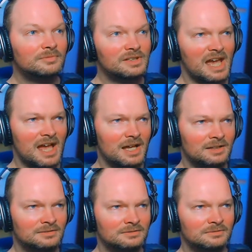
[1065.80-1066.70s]
Yeah?
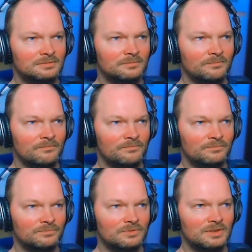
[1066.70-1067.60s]

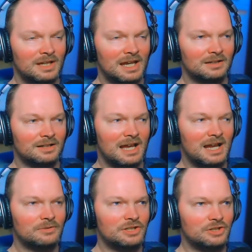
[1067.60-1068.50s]
Ah, does this
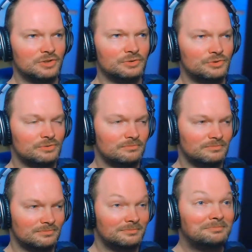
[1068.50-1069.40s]
do make you...
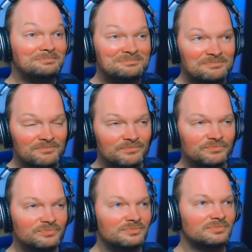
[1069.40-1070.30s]
sense to
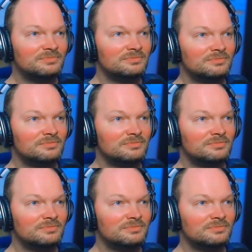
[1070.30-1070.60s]
anyone?